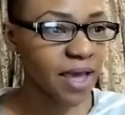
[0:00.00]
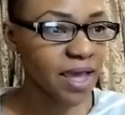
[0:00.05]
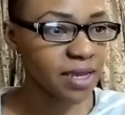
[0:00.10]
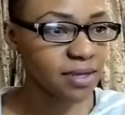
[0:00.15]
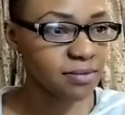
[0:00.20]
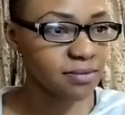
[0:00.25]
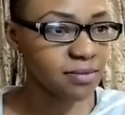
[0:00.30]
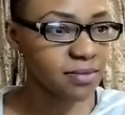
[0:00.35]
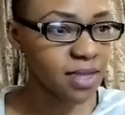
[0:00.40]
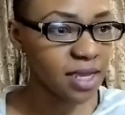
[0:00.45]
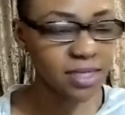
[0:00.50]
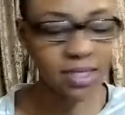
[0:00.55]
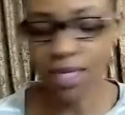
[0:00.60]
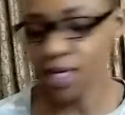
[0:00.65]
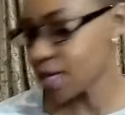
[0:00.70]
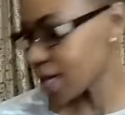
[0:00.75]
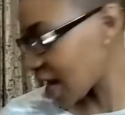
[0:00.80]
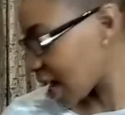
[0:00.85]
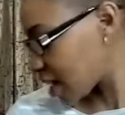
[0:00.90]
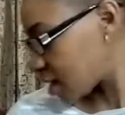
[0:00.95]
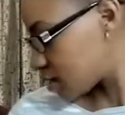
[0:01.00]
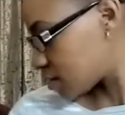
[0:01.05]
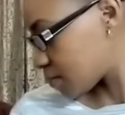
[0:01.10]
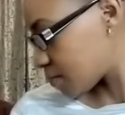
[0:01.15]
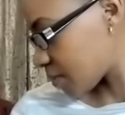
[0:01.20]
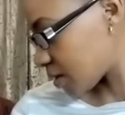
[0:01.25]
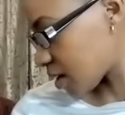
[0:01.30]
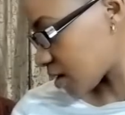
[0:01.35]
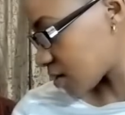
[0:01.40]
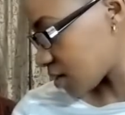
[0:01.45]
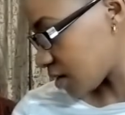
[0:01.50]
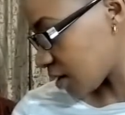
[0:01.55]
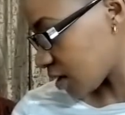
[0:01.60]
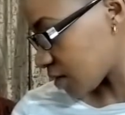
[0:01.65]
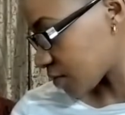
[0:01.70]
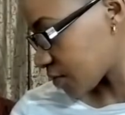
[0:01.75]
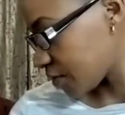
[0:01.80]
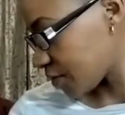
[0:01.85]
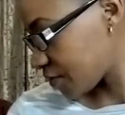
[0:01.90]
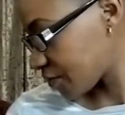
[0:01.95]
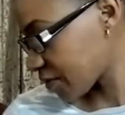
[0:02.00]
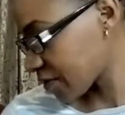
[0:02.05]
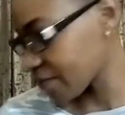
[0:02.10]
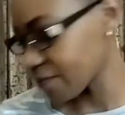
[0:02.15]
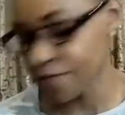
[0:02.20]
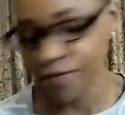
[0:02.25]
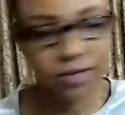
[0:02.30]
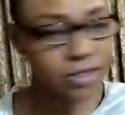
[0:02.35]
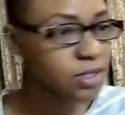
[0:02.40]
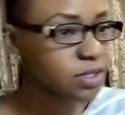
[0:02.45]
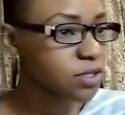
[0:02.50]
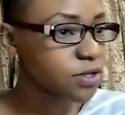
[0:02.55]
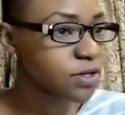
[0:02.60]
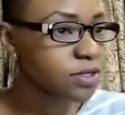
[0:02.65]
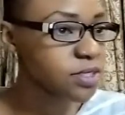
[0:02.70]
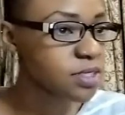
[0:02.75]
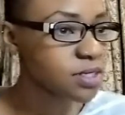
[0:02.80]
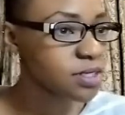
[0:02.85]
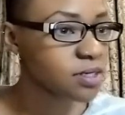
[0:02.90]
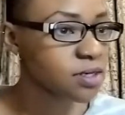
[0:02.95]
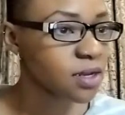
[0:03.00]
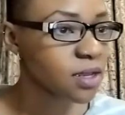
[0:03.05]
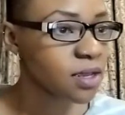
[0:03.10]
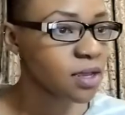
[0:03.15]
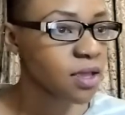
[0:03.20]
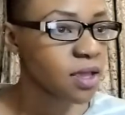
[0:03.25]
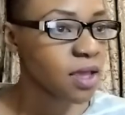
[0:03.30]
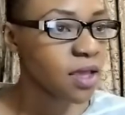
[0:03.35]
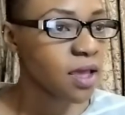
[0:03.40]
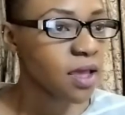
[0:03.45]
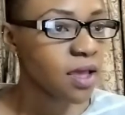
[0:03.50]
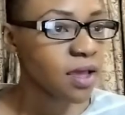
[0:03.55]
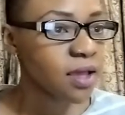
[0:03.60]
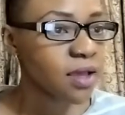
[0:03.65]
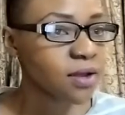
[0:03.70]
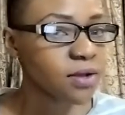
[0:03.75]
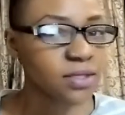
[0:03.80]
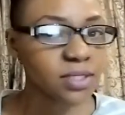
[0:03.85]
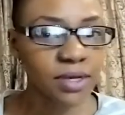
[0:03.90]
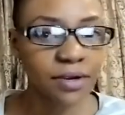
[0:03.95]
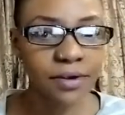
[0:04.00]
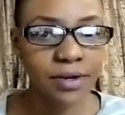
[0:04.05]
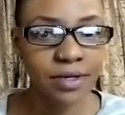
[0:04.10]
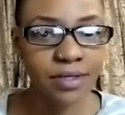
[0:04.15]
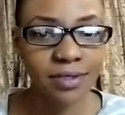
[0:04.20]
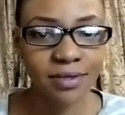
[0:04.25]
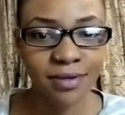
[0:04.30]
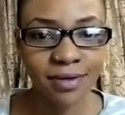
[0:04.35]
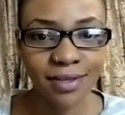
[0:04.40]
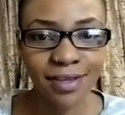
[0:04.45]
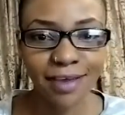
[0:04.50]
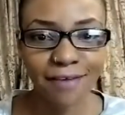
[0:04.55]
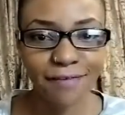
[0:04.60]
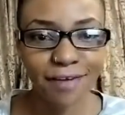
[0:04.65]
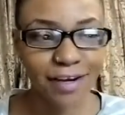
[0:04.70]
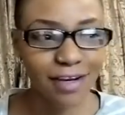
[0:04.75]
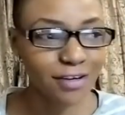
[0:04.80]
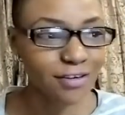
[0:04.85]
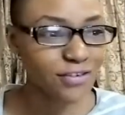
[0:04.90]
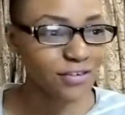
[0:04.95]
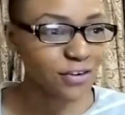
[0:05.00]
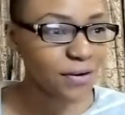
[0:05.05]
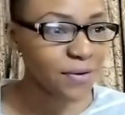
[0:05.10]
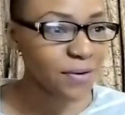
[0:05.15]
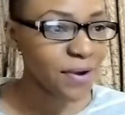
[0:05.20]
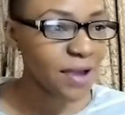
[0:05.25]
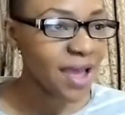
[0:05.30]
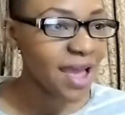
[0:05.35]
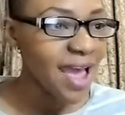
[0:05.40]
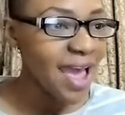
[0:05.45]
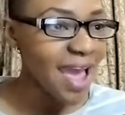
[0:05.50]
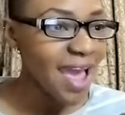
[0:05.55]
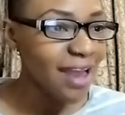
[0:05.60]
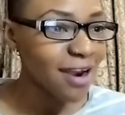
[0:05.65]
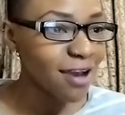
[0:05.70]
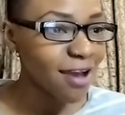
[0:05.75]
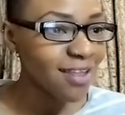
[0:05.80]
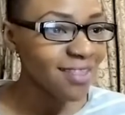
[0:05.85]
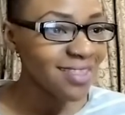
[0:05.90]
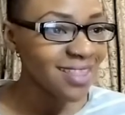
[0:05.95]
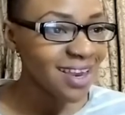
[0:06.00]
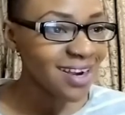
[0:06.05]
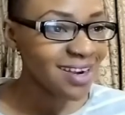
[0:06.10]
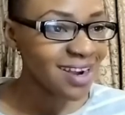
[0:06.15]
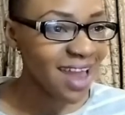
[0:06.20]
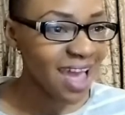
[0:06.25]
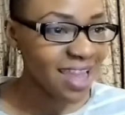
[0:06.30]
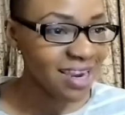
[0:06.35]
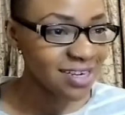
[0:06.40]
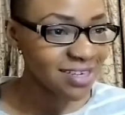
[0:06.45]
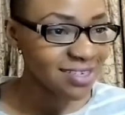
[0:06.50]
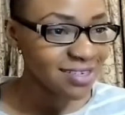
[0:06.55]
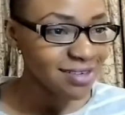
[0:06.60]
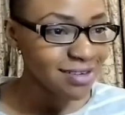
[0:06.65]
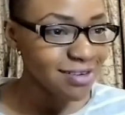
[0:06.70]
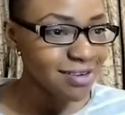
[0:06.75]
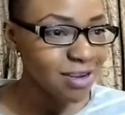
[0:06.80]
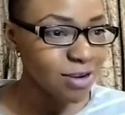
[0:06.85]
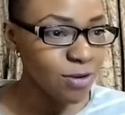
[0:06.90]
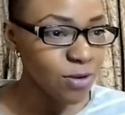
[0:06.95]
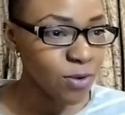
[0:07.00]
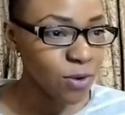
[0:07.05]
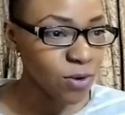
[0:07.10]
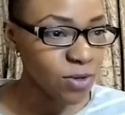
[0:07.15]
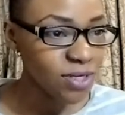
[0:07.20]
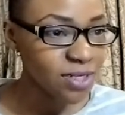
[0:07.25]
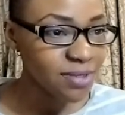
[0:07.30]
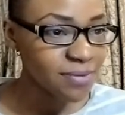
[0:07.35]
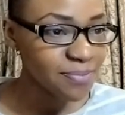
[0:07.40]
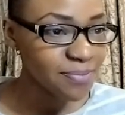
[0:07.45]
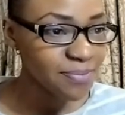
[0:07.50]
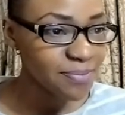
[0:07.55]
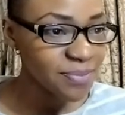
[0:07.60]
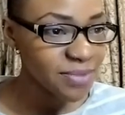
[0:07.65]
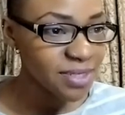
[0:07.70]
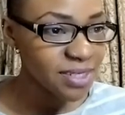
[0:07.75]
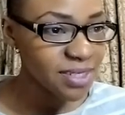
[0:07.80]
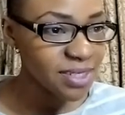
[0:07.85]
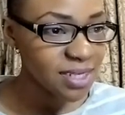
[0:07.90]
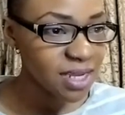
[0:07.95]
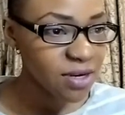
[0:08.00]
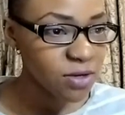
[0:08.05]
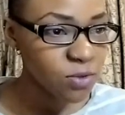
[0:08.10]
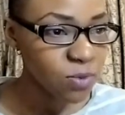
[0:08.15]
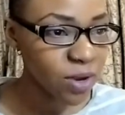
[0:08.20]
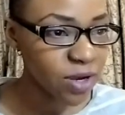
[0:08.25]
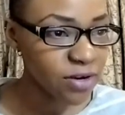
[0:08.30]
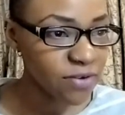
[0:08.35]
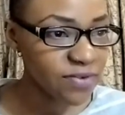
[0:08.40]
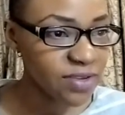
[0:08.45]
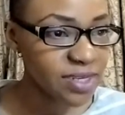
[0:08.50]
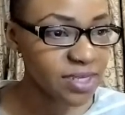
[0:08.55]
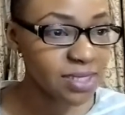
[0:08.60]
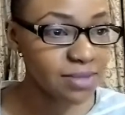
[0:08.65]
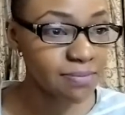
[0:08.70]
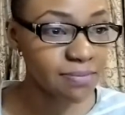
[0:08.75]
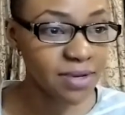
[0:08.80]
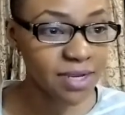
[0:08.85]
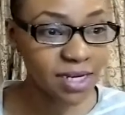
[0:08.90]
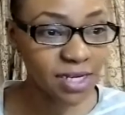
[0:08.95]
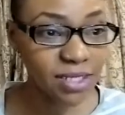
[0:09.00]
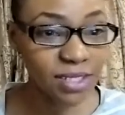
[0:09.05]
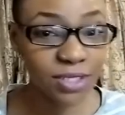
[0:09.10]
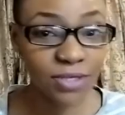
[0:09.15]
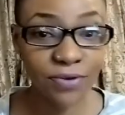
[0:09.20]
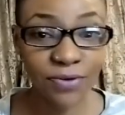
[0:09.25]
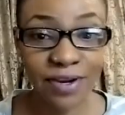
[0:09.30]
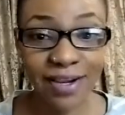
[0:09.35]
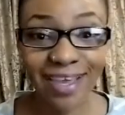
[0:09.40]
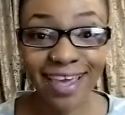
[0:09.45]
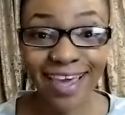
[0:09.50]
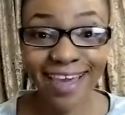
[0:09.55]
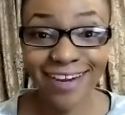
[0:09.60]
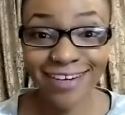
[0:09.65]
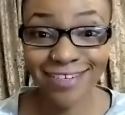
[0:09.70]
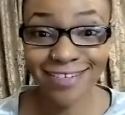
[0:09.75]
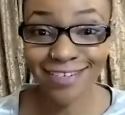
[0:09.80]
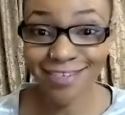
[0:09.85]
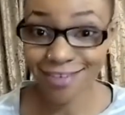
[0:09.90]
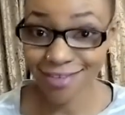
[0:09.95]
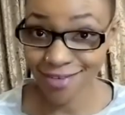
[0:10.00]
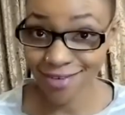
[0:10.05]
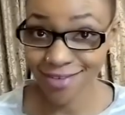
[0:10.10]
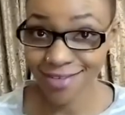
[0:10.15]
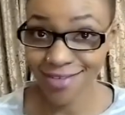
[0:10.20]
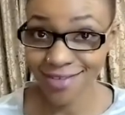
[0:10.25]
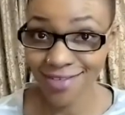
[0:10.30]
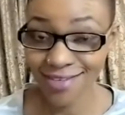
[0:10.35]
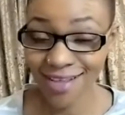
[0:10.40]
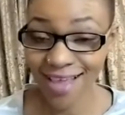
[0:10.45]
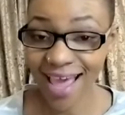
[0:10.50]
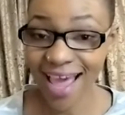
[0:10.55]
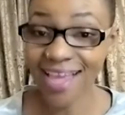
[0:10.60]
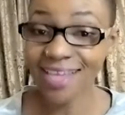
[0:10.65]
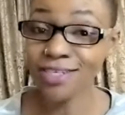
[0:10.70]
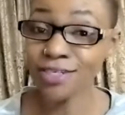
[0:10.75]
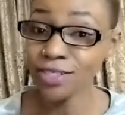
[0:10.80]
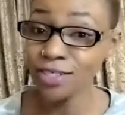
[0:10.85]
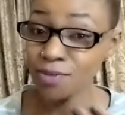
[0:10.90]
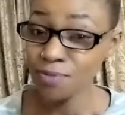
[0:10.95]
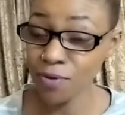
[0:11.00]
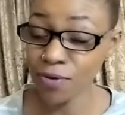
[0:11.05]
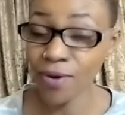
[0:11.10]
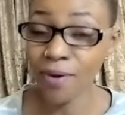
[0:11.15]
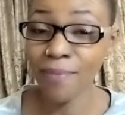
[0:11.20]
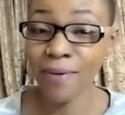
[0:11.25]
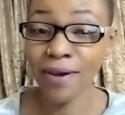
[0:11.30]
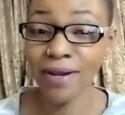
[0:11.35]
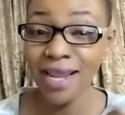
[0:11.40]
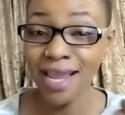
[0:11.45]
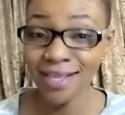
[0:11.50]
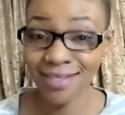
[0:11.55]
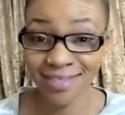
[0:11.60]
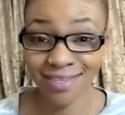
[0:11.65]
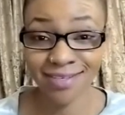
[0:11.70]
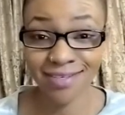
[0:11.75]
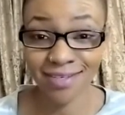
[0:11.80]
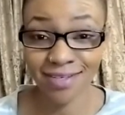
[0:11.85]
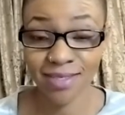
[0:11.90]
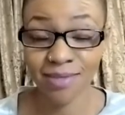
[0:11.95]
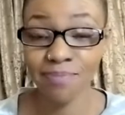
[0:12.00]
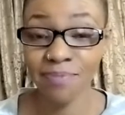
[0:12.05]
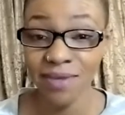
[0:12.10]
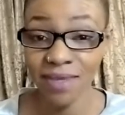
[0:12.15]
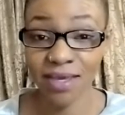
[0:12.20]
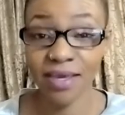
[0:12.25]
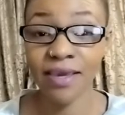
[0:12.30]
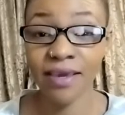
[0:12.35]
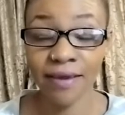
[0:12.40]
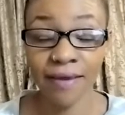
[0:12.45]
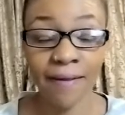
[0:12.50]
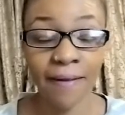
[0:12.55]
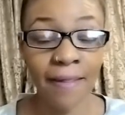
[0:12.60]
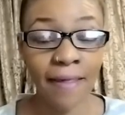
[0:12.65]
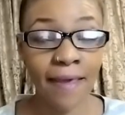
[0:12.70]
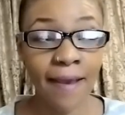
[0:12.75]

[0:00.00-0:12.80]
I said 9, but I'll read from verse 13 because I already gave an intro. And on that night, the Lord sent one of his ministering angels. I just spoke about ancestors being